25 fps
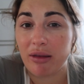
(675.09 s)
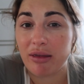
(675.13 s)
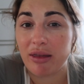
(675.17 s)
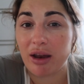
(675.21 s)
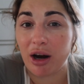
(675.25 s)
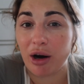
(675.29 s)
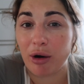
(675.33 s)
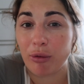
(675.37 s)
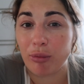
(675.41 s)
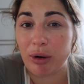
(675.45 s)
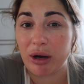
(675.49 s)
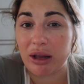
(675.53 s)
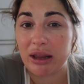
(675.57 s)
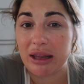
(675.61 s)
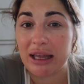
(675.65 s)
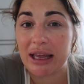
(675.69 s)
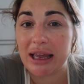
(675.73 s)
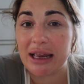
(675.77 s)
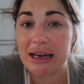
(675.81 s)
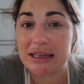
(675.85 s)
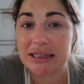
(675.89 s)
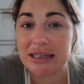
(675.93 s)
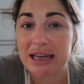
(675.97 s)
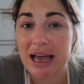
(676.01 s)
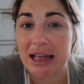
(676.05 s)
they're really
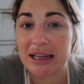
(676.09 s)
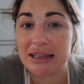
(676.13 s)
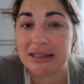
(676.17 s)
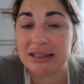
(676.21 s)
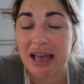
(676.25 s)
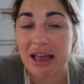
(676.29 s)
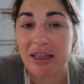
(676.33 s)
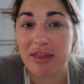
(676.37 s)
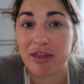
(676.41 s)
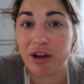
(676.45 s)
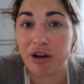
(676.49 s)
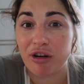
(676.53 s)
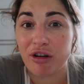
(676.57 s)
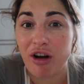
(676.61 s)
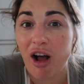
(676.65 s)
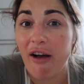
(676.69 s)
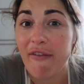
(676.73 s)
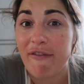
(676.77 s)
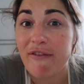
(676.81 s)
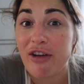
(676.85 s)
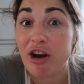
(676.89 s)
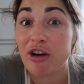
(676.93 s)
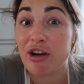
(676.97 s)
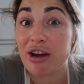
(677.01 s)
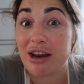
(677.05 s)
intense and they're
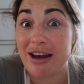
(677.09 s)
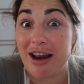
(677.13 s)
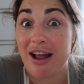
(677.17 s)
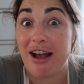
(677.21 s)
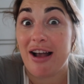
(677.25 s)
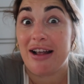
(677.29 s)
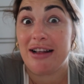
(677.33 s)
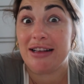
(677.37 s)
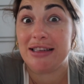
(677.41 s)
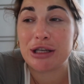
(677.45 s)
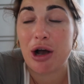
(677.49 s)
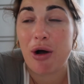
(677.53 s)
not very nice.